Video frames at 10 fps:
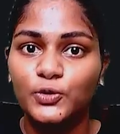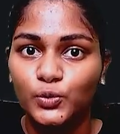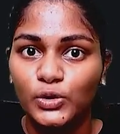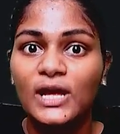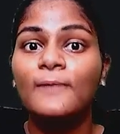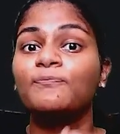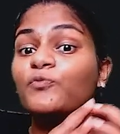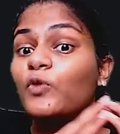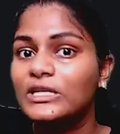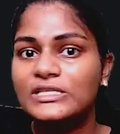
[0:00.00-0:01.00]
What is a
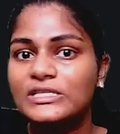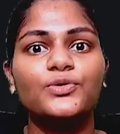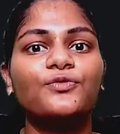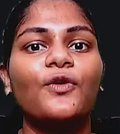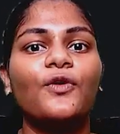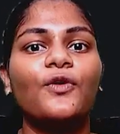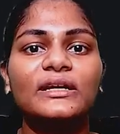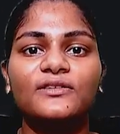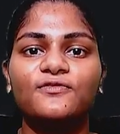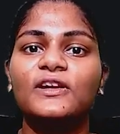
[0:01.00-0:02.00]
uniform magnetic
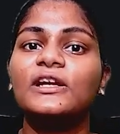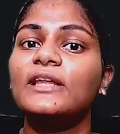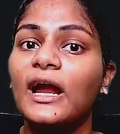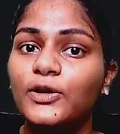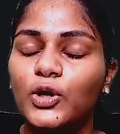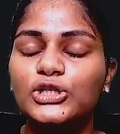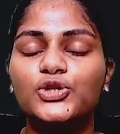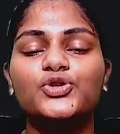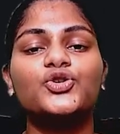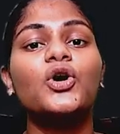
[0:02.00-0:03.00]
field? That also. So
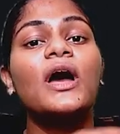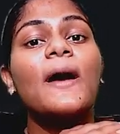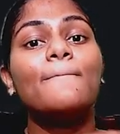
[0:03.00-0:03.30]
make